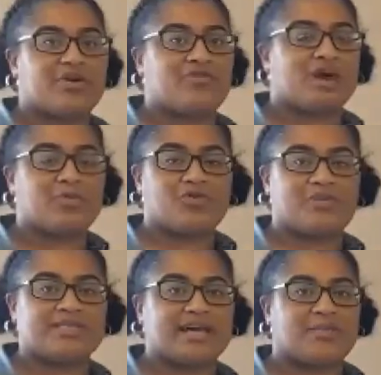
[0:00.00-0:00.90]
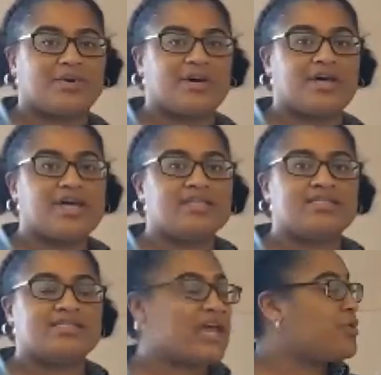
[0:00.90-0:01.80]
of Grammar with Miss Lambert.
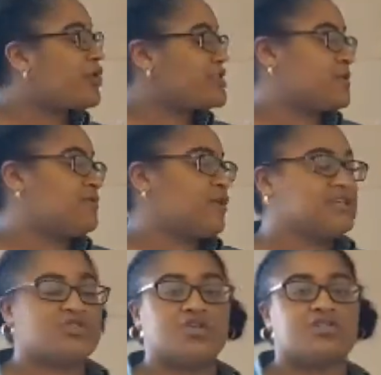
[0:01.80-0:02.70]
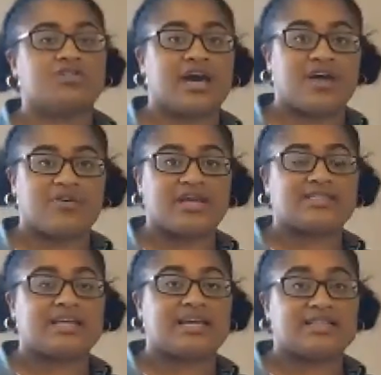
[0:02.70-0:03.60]
Today we're going to be focusing on direct
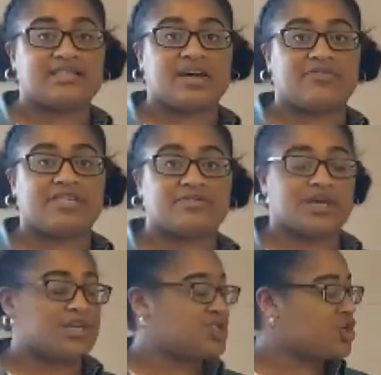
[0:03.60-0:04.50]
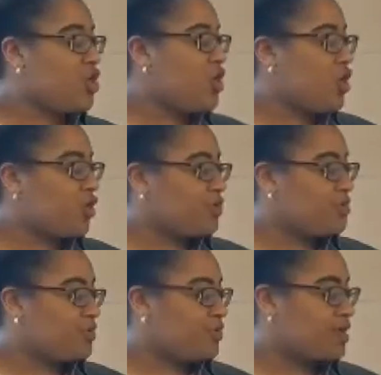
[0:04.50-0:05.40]
and indirect speech. On the
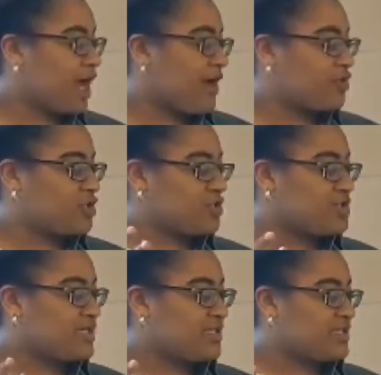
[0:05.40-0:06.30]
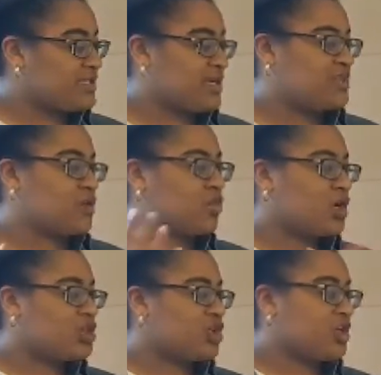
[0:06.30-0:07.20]
board I've got 2 sentences,
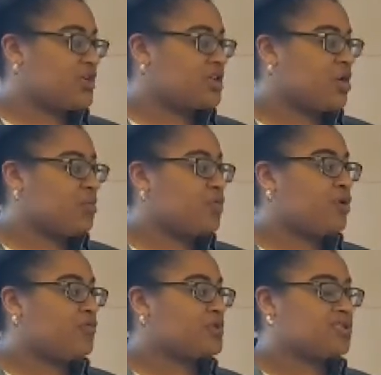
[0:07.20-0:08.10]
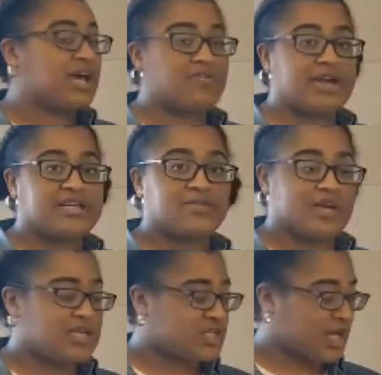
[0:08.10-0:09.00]
one showing an example of using direct
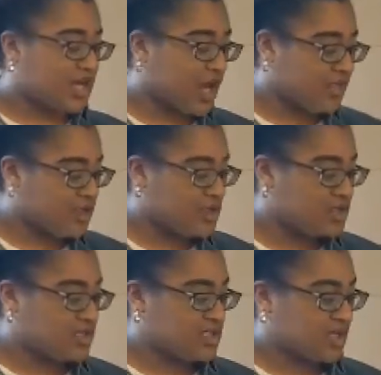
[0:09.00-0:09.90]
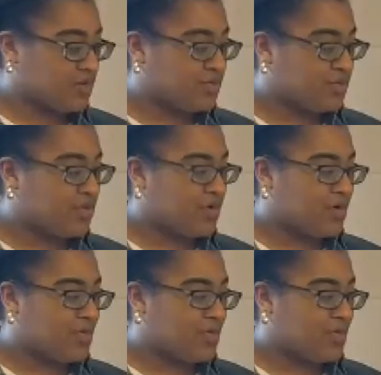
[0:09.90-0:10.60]
speech and the other using an example